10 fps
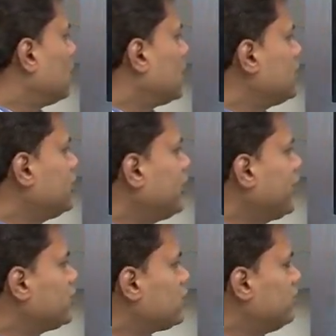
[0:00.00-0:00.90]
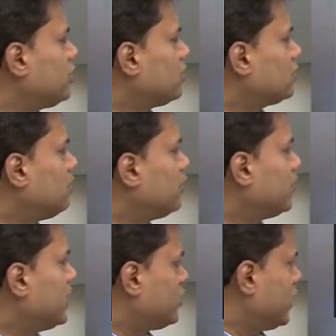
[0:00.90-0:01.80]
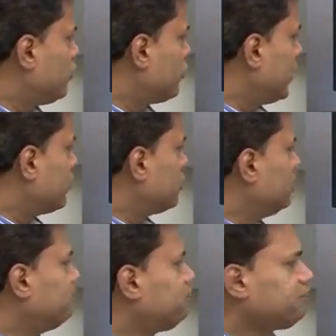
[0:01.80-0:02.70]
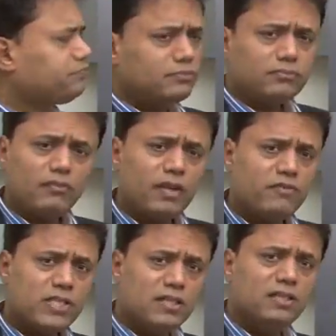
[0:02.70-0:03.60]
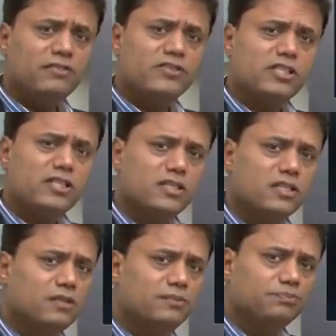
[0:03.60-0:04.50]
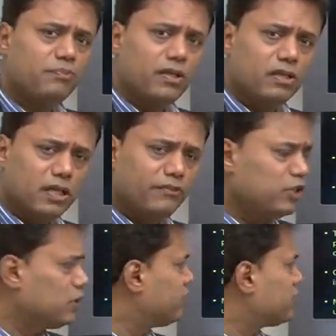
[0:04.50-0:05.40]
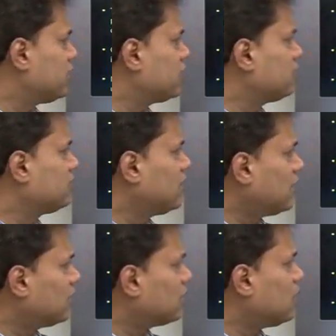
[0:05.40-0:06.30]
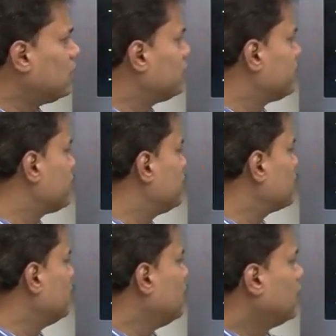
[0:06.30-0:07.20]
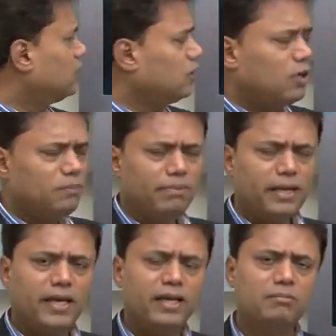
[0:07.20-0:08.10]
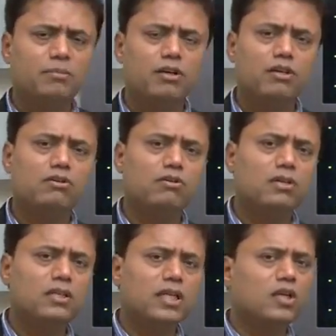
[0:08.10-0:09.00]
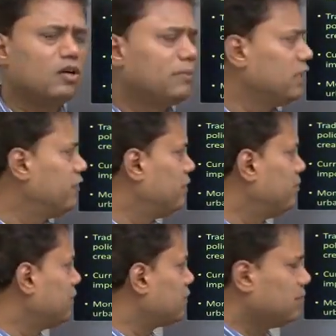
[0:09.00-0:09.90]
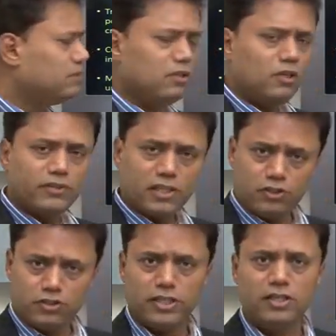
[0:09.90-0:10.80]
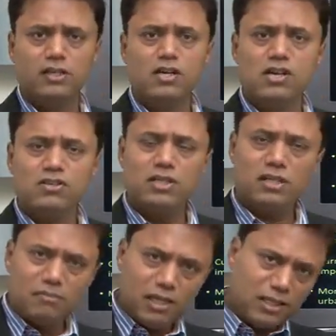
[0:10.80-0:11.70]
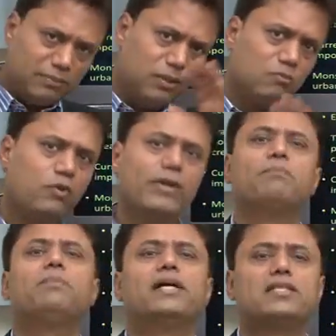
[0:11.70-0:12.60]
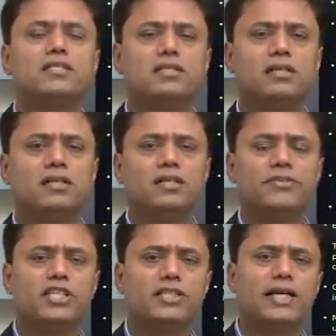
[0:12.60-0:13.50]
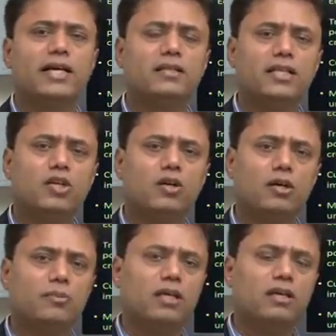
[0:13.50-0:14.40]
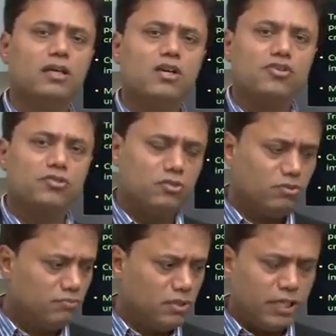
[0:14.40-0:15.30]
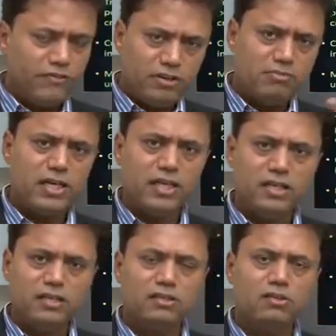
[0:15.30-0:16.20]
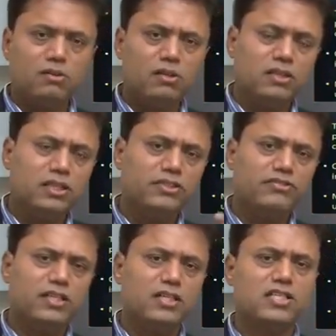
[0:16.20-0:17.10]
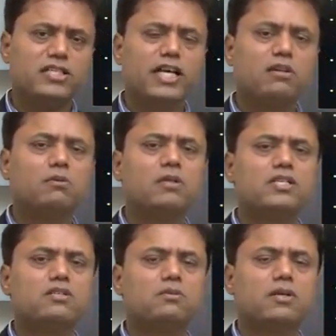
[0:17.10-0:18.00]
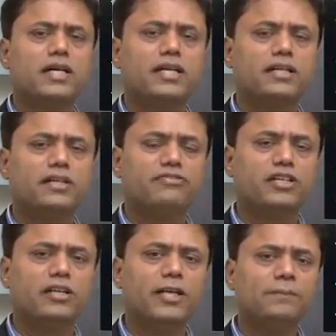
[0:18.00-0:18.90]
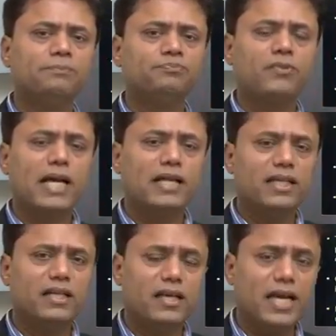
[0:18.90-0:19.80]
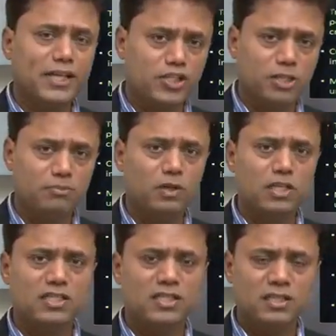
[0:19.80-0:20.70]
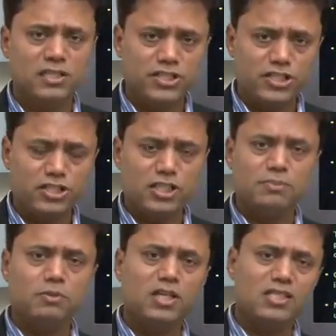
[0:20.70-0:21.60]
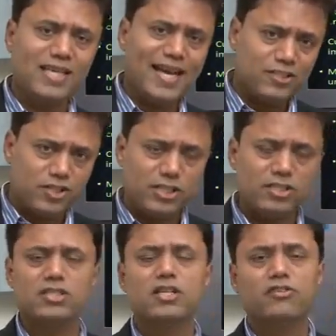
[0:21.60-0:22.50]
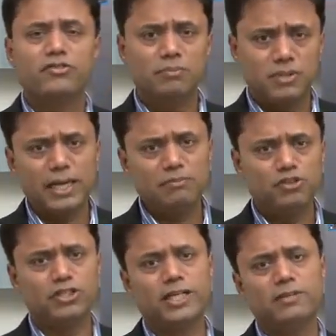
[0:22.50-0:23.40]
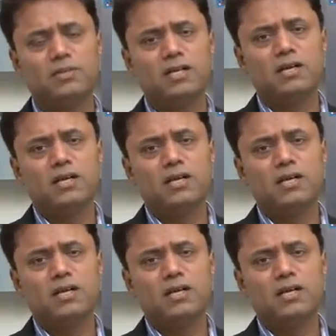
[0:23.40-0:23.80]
Currency rates, we talked about exchange rate, fiscal deficit, revenue deficit, current account deficit. They all play an important role in the economic development of the country. So there are multiple moving parts which are there in the economy. So everybody, the different stakeholders look at it differently, and they take action, policy decisions, policy actions from time to time,